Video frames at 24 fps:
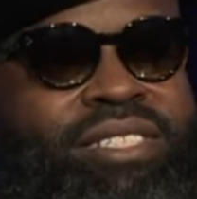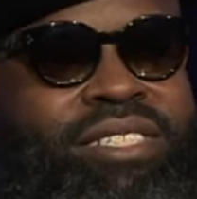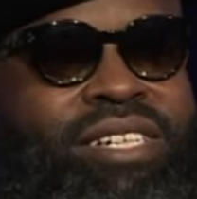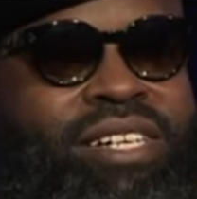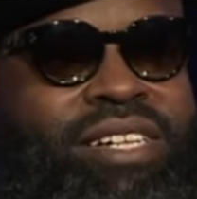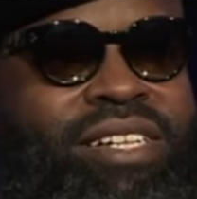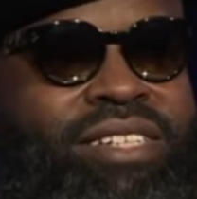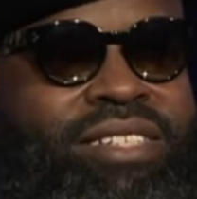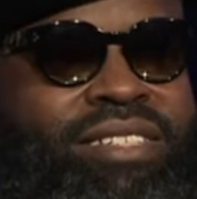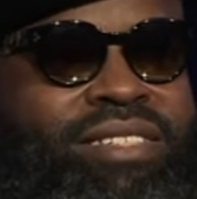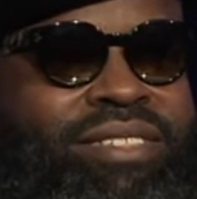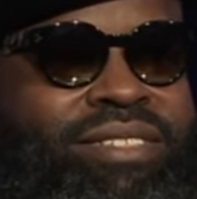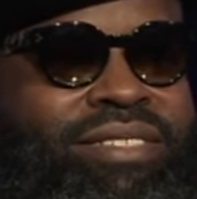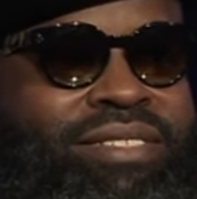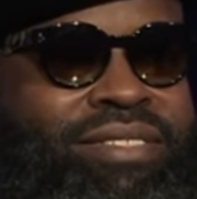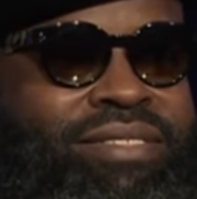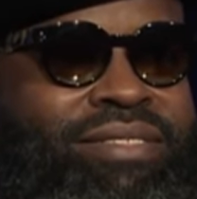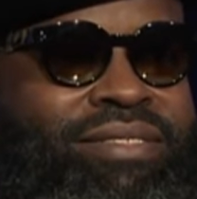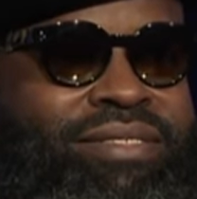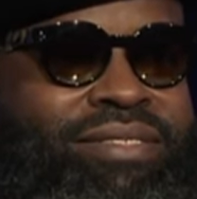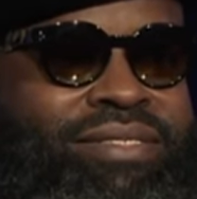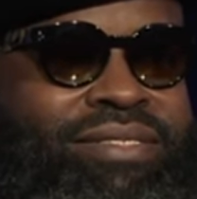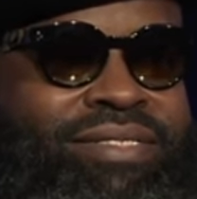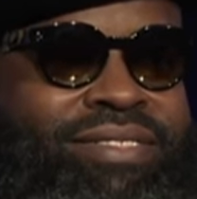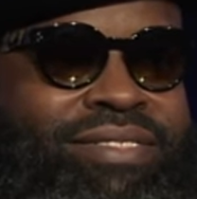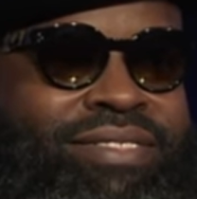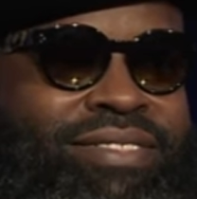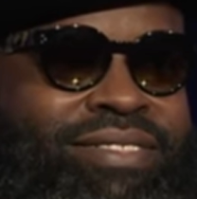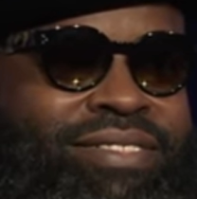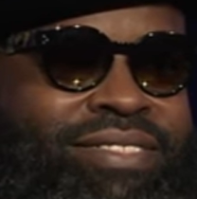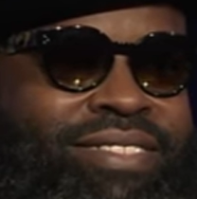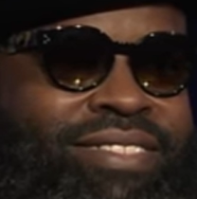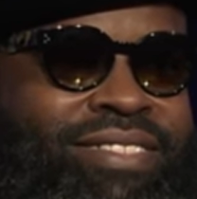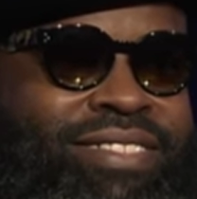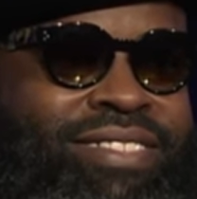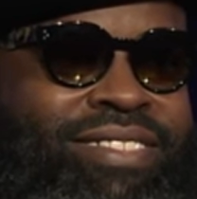chilling.
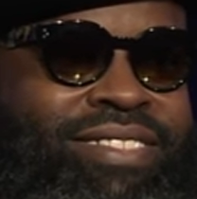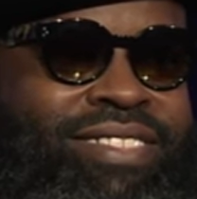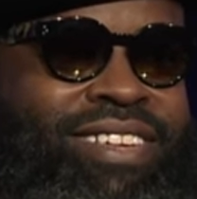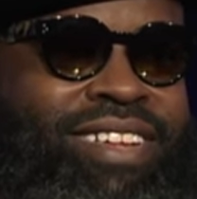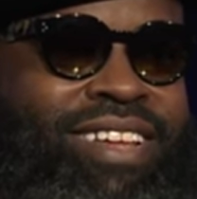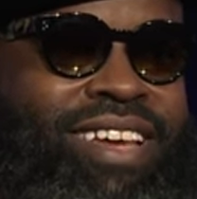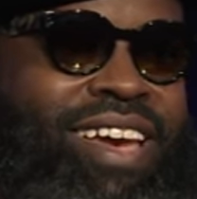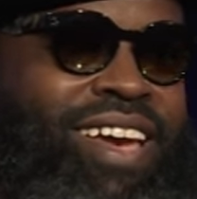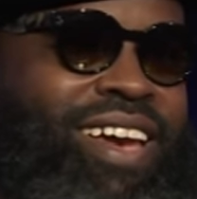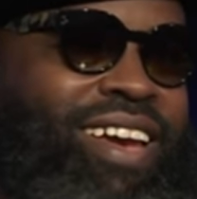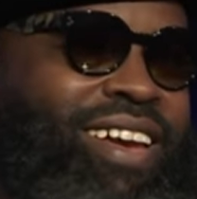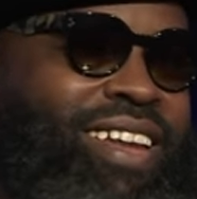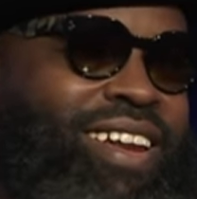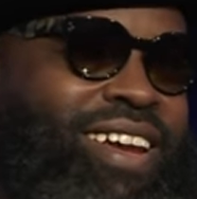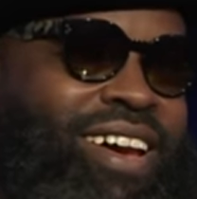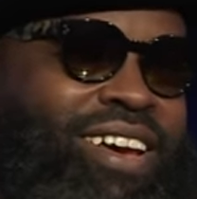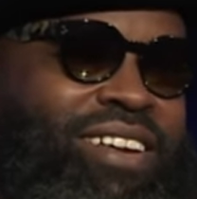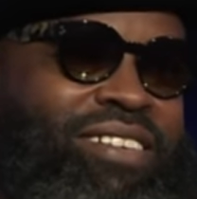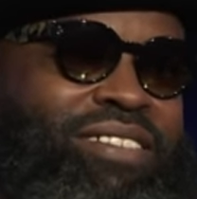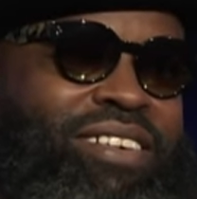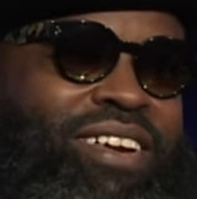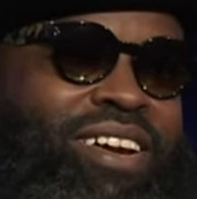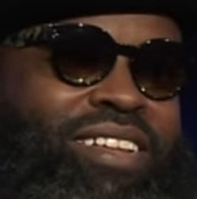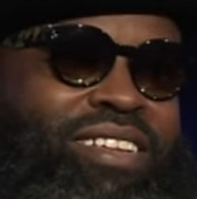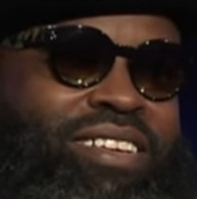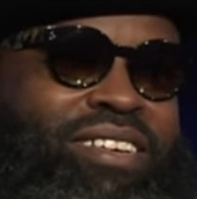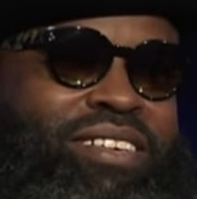Hmm hanging out around the